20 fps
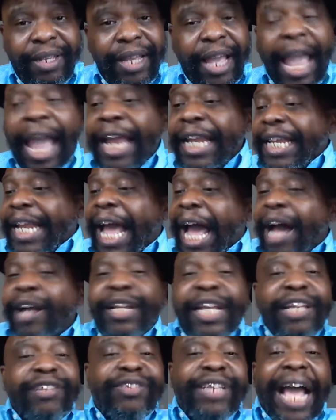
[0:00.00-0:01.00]
And now
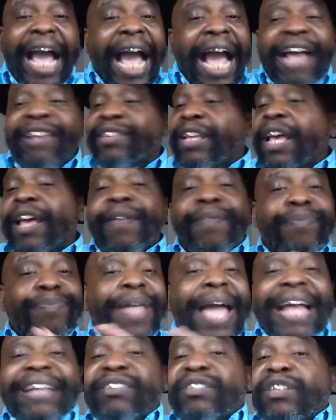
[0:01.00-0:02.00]
these guys,
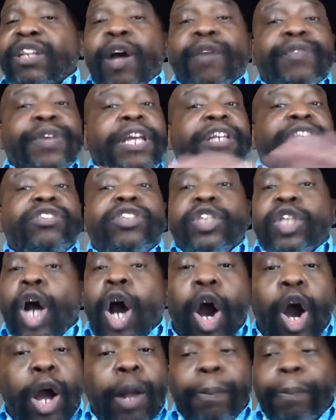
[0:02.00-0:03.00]
that stuff is
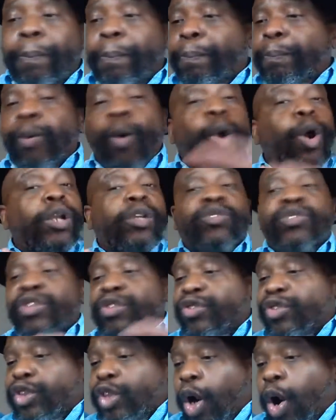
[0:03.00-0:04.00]
gone. Bortles
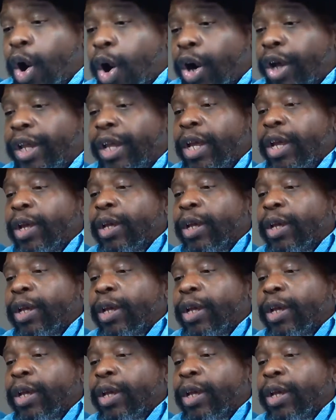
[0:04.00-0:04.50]
is gone.